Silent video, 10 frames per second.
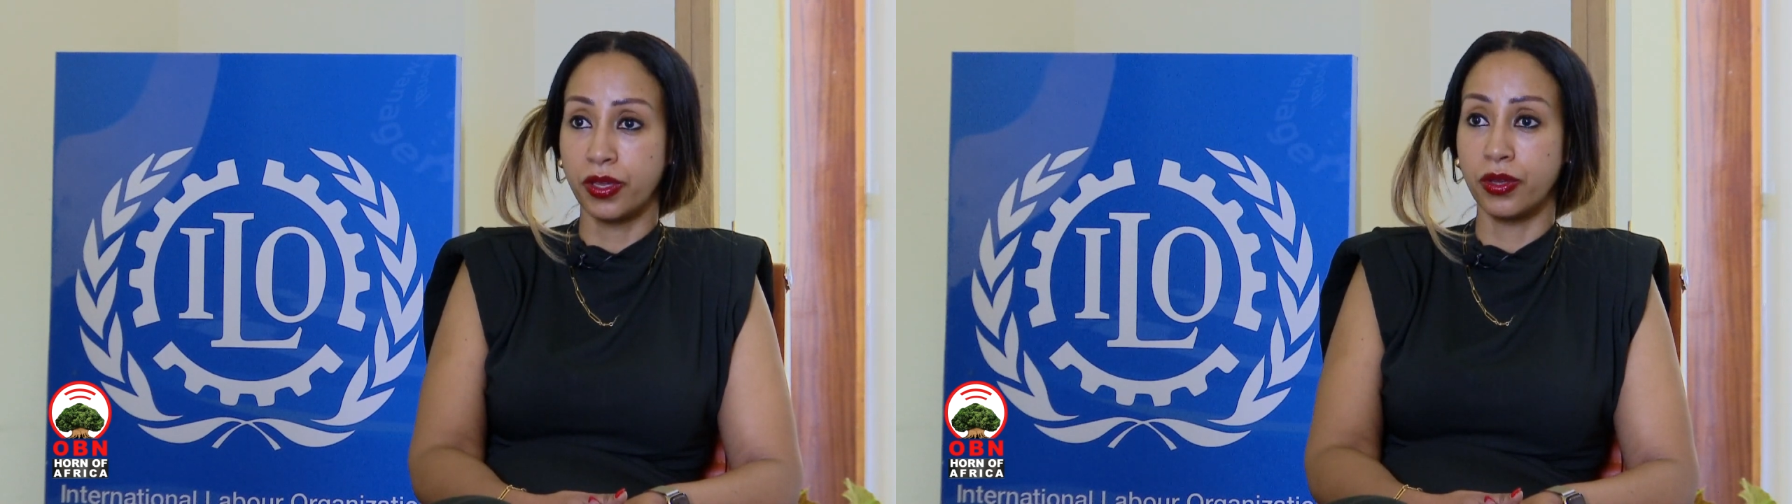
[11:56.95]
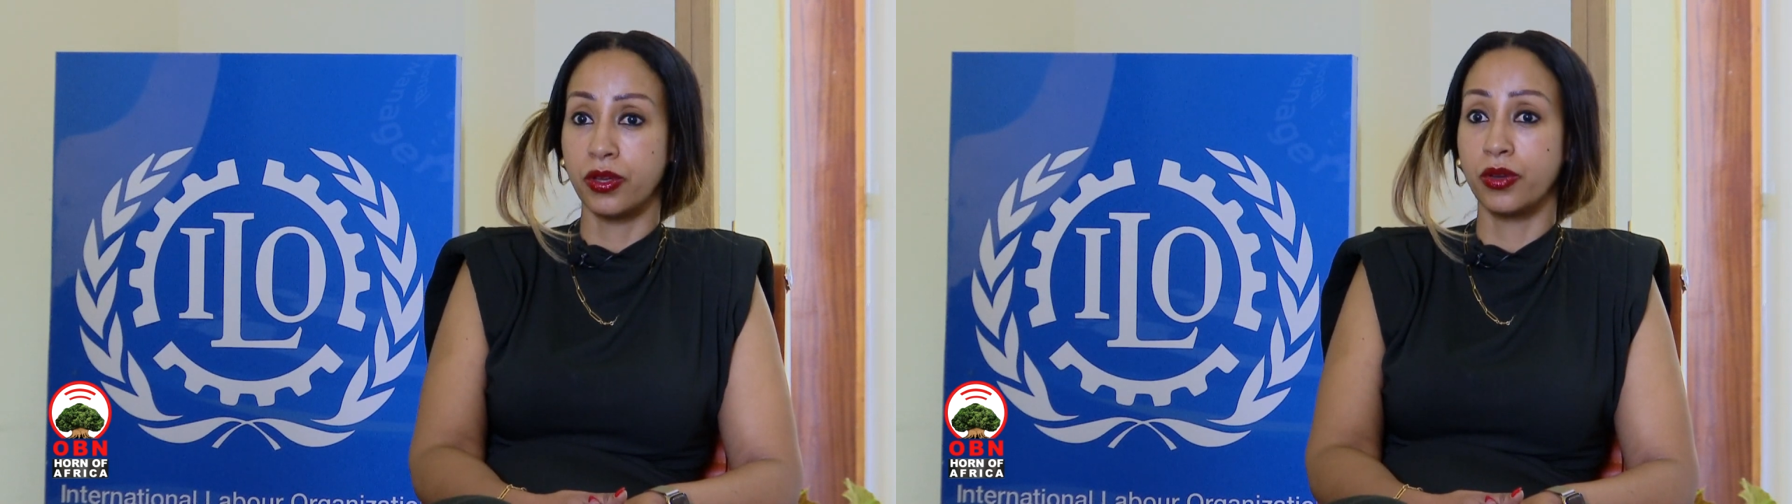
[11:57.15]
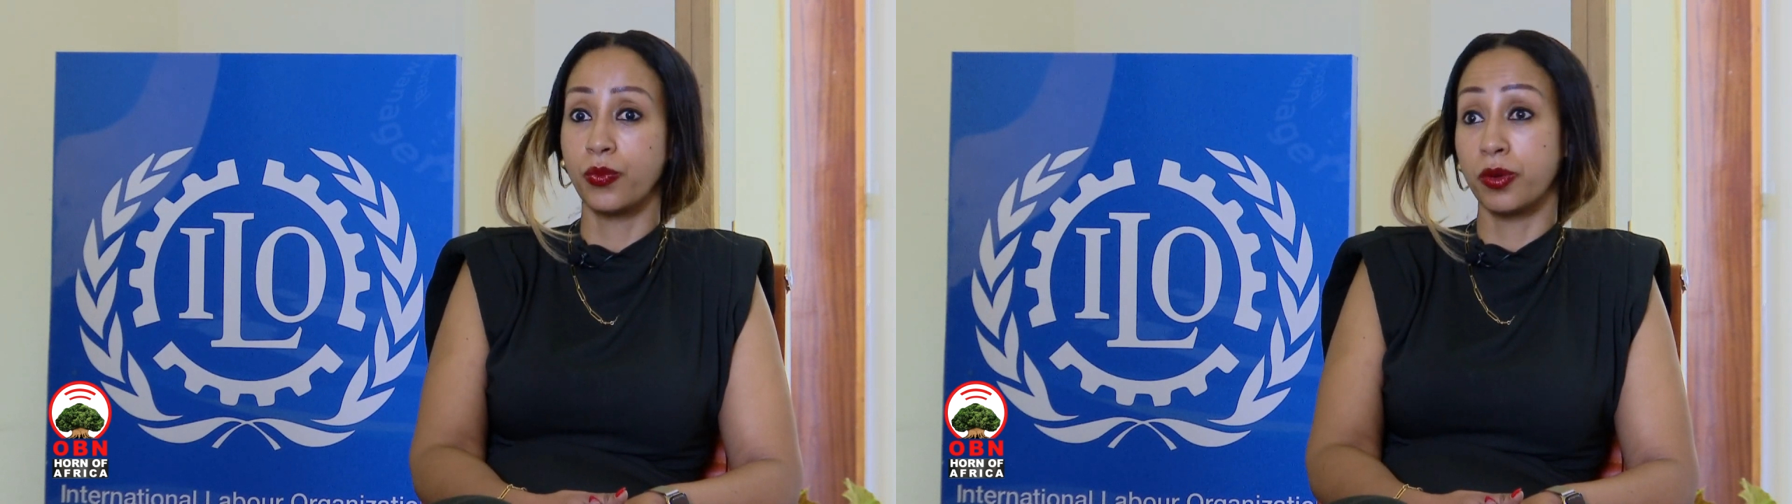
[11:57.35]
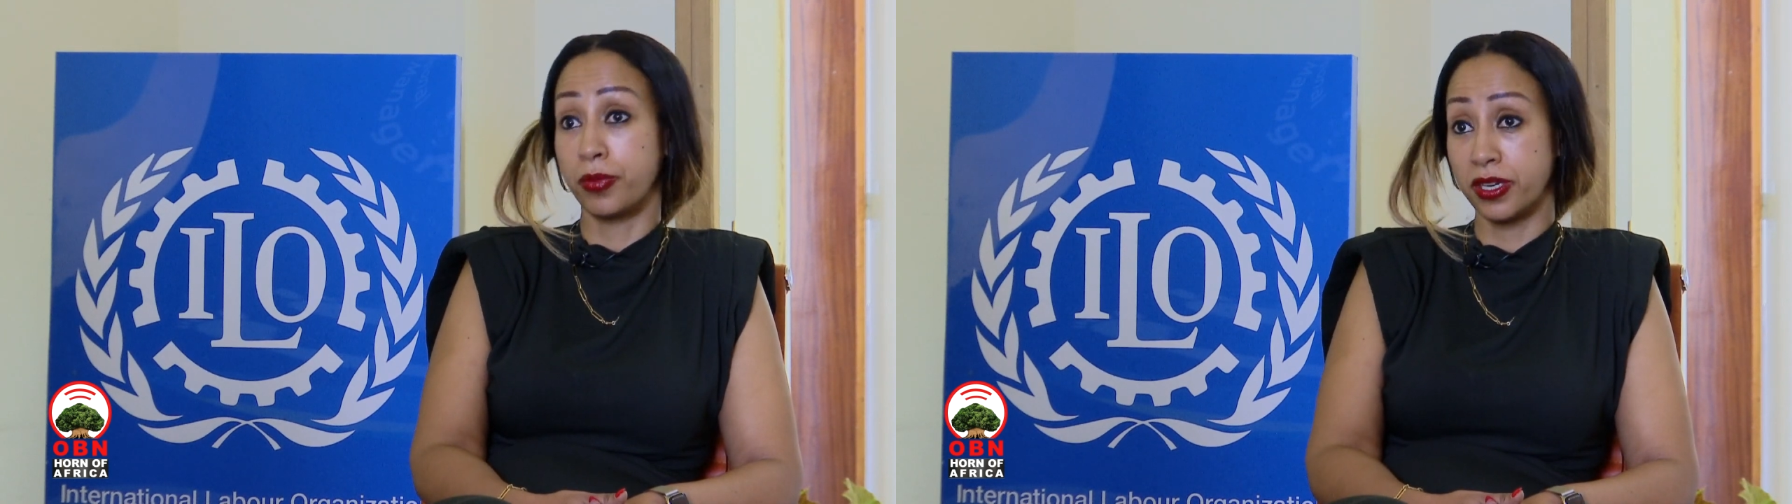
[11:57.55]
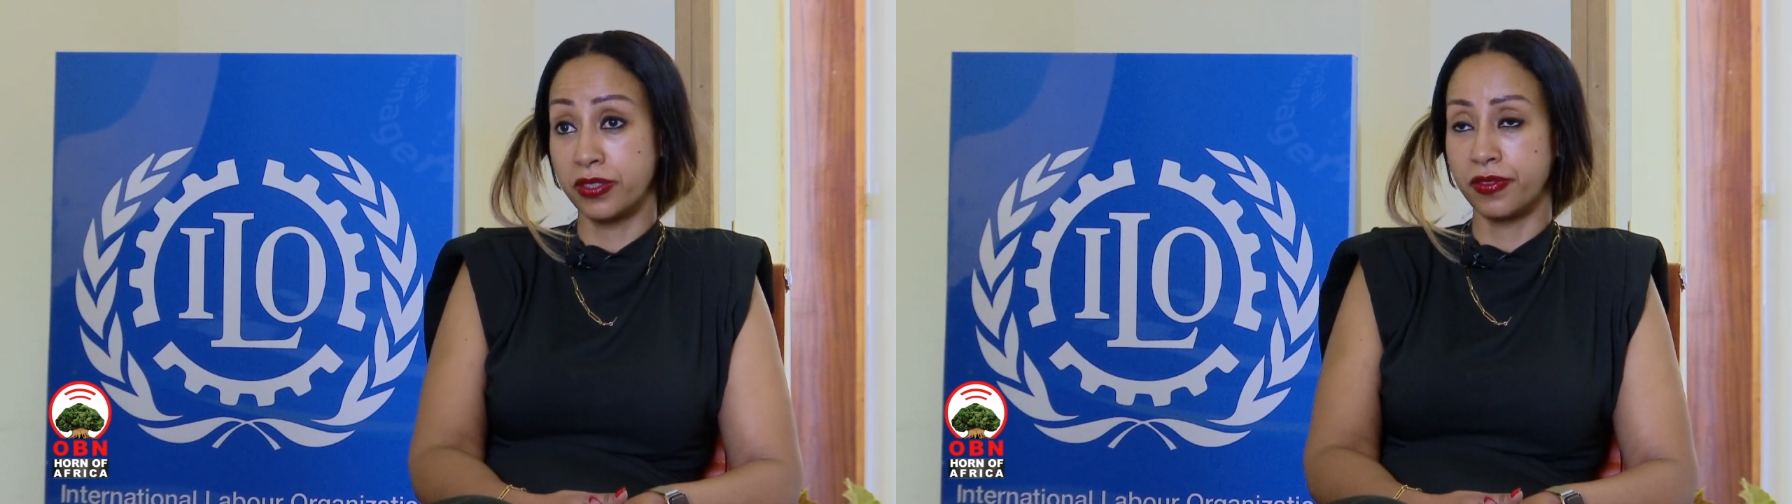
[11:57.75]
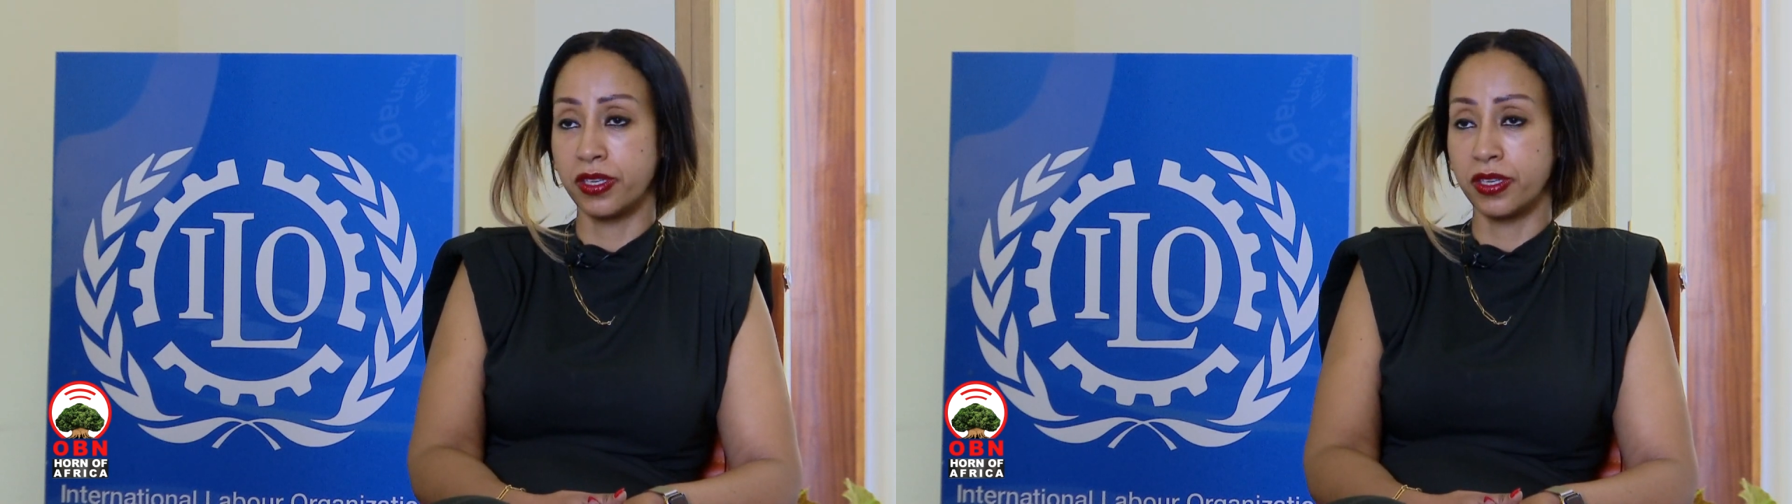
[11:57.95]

uh, we're part of